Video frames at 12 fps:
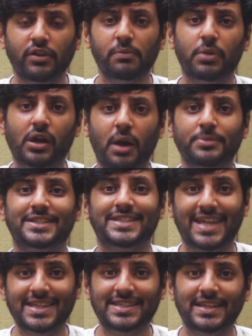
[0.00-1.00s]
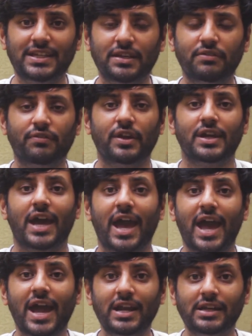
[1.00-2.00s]
Can we become sensitive
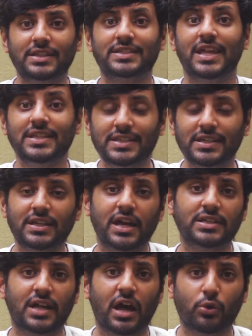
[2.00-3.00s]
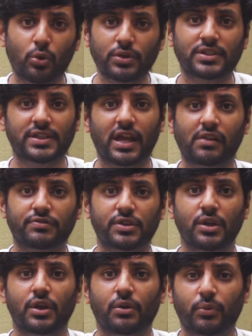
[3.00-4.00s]
and sensitize our own
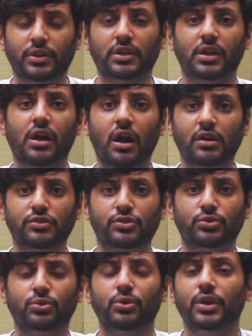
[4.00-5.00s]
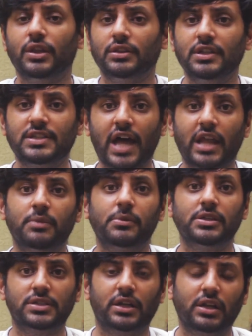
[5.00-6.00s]
selves with regards to these
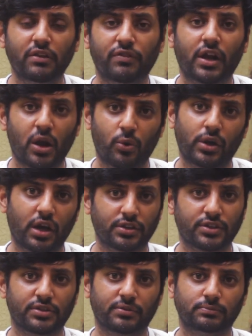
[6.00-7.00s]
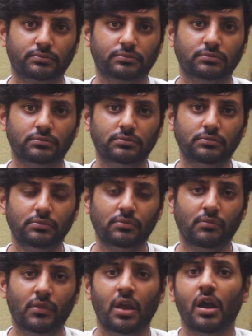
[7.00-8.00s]
animals that live around us?
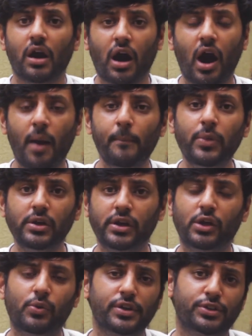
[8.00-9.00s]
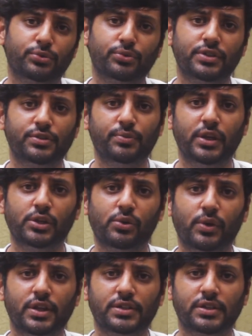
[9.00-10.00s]
A humble request through this
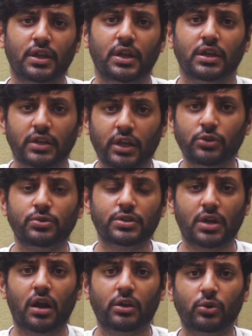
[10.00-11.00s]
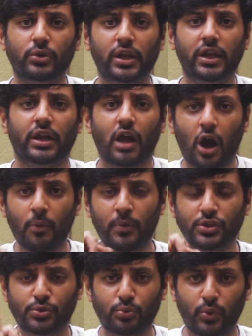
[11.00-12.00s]
video is, can you start looking at
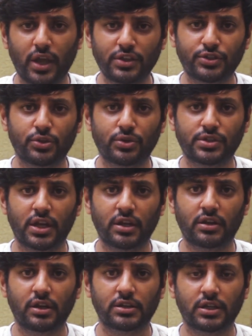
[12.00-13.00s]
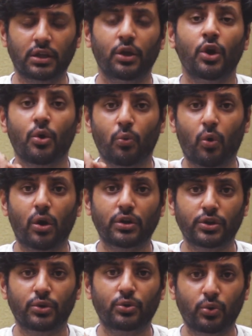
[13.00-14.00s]
how much waste you're generating,
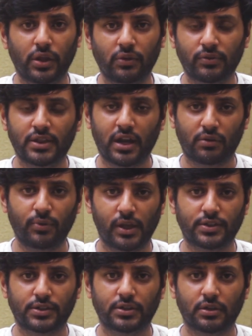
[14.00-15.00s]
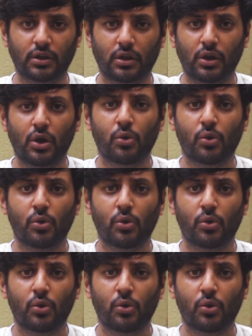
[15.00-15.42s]
what you're doing with that waste?